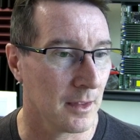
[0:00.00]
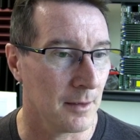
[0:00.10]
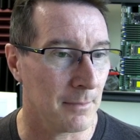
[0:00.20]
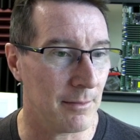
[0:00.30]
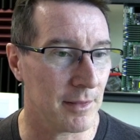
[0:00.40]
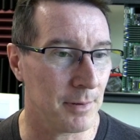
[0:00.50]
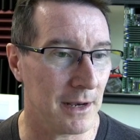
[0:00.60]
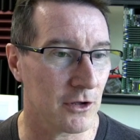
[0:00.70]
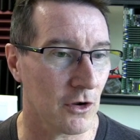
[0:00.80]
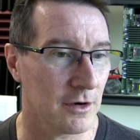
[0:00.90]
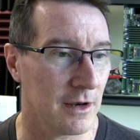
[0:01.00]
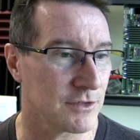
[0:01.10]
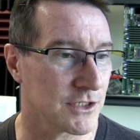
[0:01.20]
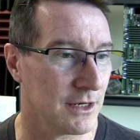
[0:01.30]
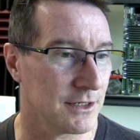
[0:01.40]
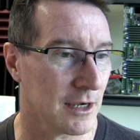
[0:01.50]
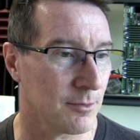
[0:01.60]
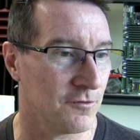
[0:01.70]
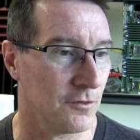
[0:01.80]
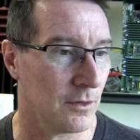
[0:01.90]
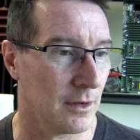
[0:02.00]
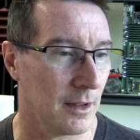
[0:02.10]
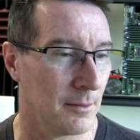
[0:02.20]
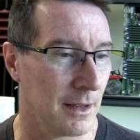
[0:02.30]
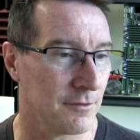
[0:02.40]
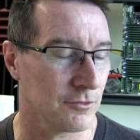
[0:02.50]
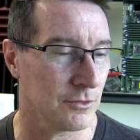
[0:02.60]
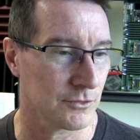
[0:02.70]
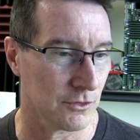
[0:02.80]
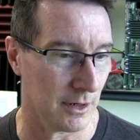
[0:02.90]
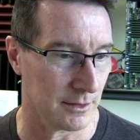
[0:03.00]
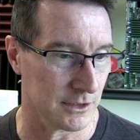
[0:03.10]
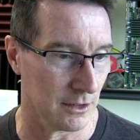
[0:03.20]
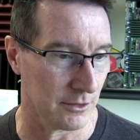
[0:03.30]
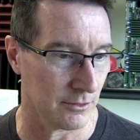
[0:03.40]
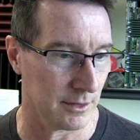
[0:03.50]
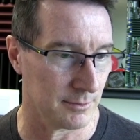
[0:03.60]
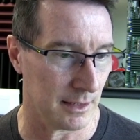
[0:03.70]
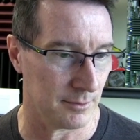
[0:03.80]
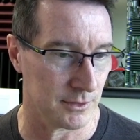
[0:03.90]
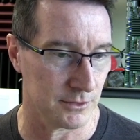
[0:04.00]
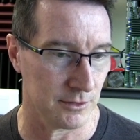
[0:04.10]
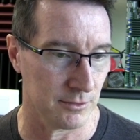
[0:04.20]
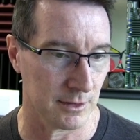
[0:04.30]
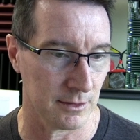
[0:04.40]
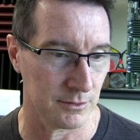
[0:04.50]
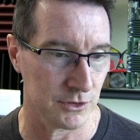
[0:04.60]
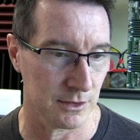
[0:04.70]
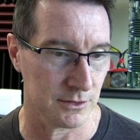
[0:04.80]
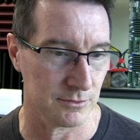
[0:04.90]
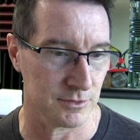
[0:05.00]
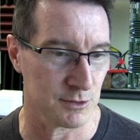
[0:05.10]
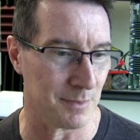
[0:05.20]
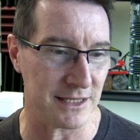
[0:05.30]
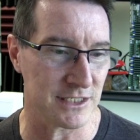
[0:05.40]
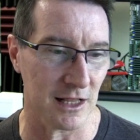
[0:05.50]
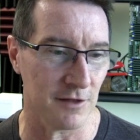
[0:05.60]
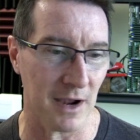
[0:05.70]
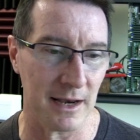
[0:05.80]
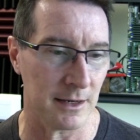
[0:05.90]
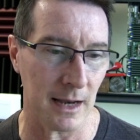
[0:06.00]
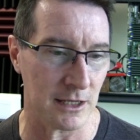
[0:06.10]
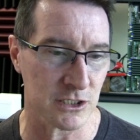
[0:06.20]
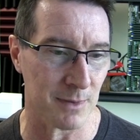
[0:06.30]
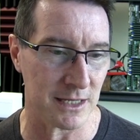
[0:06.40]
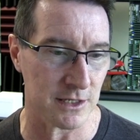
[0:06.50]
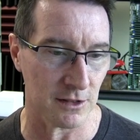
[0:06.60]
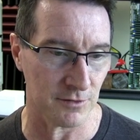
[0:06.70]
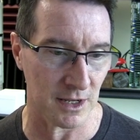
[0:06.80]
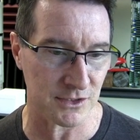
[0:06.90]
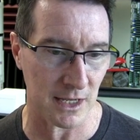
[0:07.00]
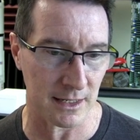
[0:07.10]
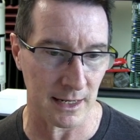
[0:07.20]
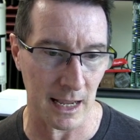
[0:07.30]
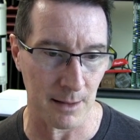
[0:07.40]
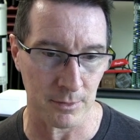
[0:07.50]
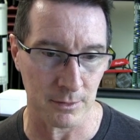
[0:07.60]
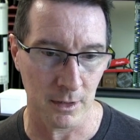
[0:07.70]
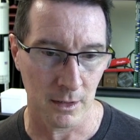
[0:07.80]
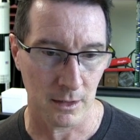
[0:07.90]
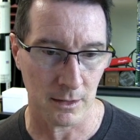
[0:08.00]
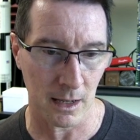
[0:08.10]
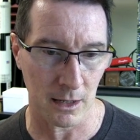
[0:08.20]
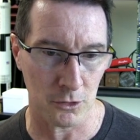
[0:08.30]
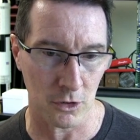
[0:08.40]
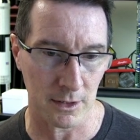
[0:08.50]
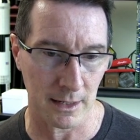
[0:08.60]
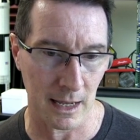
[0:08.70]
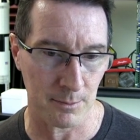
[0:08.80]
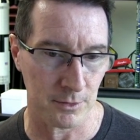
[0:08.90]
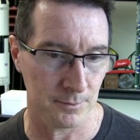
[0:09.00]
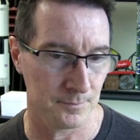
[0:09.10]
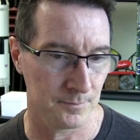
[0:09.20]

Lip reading: Maybe the Pentagon never seen a duck before. Math rules, all right, totally agreed. The chance of space elevator. No, space elevators aren't going to happen. No, not going to happen.